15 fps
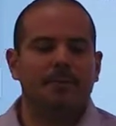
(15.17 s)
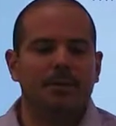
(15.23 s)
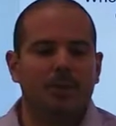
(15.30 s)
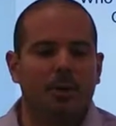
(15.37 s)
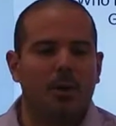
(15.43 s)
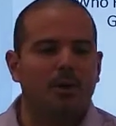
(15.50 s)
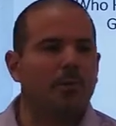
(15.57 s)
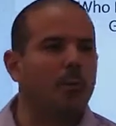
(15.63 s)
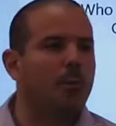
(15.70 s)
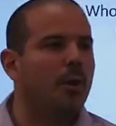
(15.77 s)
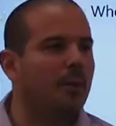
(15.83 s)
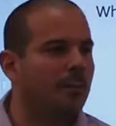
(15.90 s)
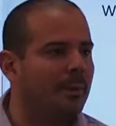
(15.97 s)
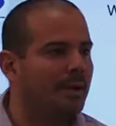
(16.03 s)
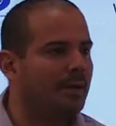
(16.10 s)

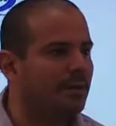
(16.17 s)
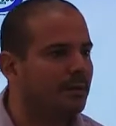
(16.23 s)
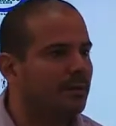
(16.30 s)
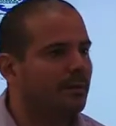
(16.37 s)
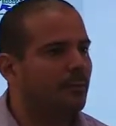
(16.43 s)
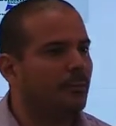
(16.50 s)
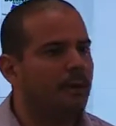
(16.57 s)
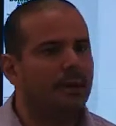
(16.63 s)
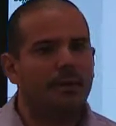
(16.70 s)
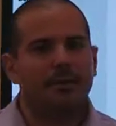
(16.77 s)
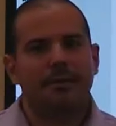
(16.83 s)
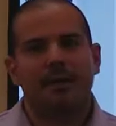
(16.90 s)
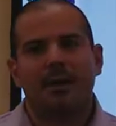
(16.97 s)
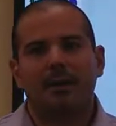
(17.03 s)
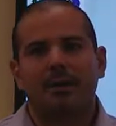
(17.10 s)
overwhelming
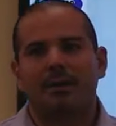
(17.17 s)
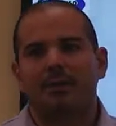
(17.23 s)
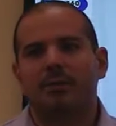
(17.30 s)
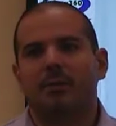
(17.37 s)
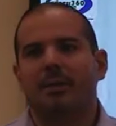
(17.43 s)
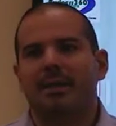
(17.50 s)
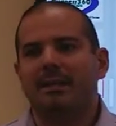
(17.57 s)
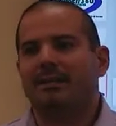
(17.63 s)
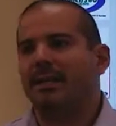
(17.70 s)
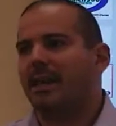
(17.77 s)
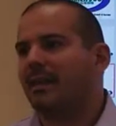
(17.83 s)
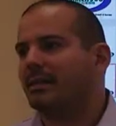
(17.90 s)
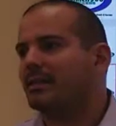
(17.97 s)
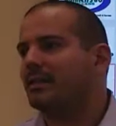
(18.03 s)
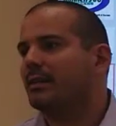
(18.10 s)
with so many
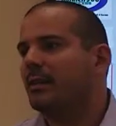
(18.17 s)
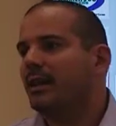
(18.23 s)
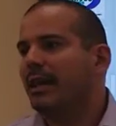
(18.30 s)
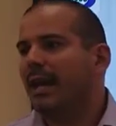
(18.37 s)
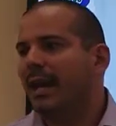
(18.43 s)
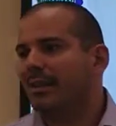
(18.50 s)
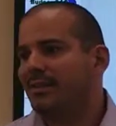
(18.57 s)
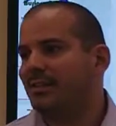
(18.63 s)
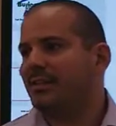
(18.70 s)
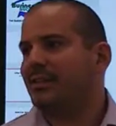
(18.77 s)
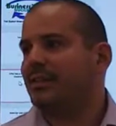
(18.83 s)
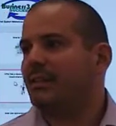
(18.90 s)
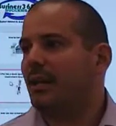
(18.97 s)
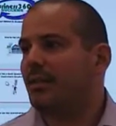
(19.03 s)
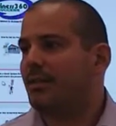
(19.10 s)
tax
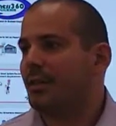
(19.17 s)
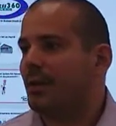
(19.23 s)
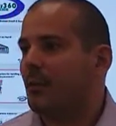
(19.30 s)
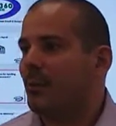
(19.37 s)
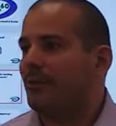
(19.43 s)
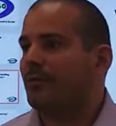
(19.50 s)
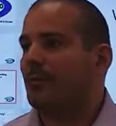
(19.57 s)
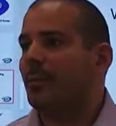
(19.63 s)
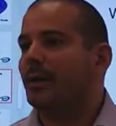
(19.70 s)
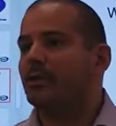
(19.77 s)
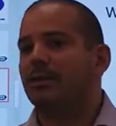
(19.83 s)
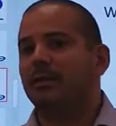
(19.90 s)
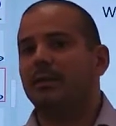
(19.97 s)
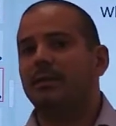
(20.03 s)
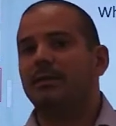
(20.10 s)
agencies out there. What
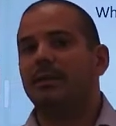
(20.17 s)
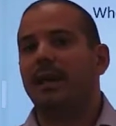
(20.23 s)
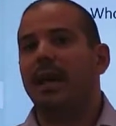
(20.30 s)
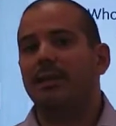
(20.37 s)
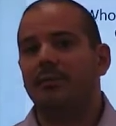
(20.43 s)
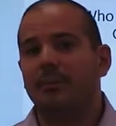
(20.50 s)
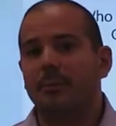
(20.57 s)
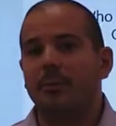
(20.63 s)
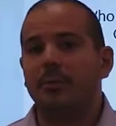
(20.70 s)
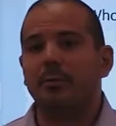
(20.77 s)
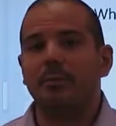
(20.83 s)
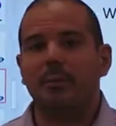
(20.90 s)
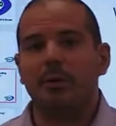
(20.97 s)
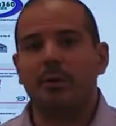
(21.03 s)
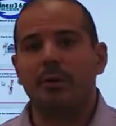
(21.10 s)
information you need to gather from your
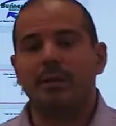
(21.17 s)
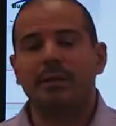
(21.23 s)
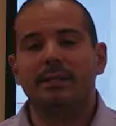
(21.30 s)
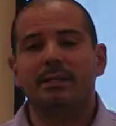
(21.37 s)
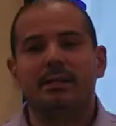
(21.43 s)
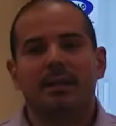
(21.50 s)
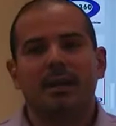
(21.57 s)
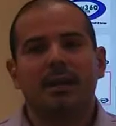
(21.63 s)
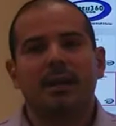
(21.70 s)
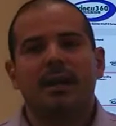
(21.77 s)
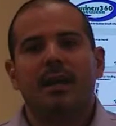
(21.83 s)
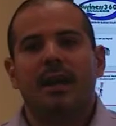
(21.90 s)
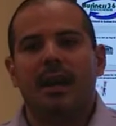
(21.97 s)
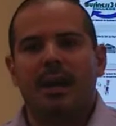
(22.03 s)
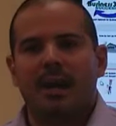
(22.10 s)
employees,
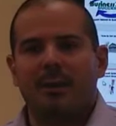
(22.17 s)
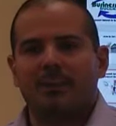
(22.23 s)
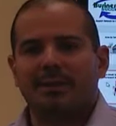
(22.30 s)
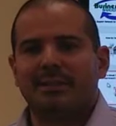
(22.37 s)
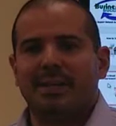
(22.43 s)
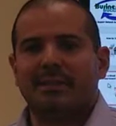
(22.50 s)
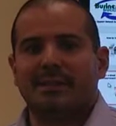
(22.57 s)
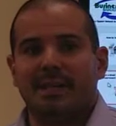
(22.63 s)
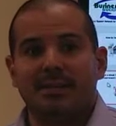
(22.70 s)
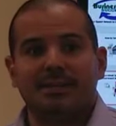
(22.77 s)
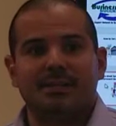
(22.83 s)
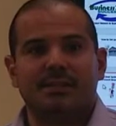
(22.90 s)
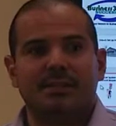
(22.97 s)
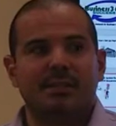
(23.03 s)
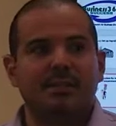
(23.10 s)
what tax
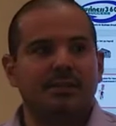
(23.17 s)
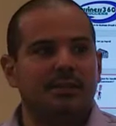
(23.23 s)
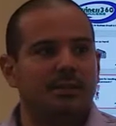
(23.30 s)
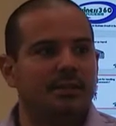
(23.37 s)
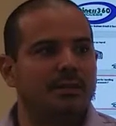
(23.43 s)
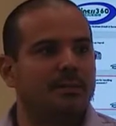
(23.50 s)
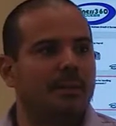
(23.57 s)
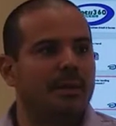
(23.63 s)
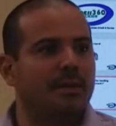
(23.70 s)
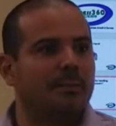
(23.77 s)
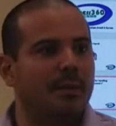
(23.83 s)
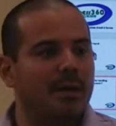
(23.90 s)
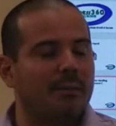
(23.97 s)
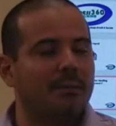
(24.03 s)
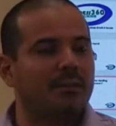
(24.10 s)
agencies you need to make the
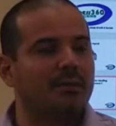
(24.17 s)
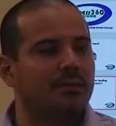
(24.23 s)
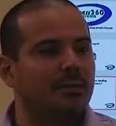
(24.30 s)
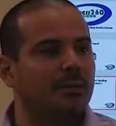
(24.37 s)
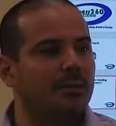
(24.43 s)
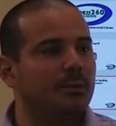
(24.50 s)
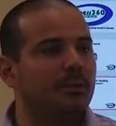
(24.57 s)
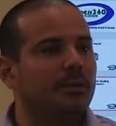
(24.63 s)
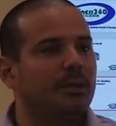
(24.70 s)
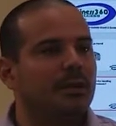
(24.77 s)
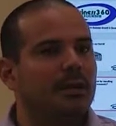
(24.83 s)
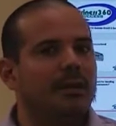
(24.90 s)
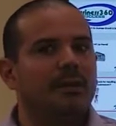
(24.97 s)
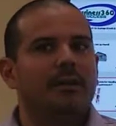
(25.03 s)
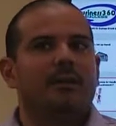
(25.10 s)
payments to,
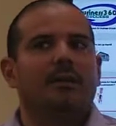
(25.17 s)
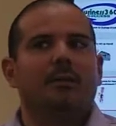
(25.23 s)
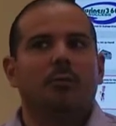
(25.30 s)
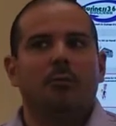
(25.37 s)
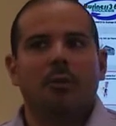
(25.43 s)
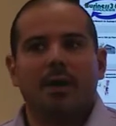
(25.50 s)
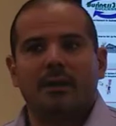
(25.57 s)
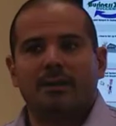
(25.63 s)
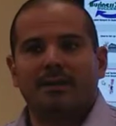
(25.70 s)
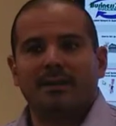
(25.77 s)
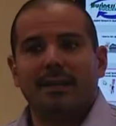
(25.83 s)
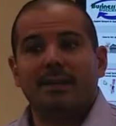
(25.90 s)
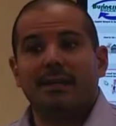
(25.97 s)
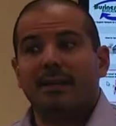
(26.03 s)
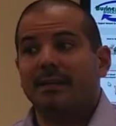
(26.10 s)
what the
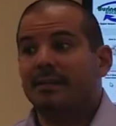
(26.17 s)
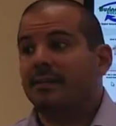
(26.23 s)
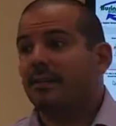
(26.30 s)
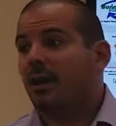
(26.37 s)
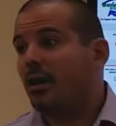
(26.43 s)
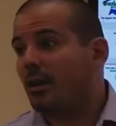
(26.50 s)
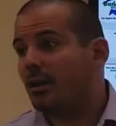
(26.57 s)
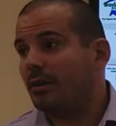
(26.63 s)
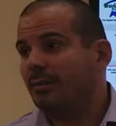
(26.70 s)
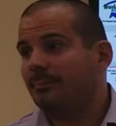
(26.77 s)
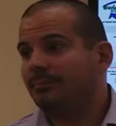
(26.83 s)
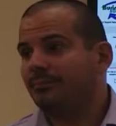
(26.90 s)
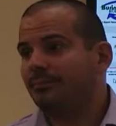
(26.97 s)
deadlines are.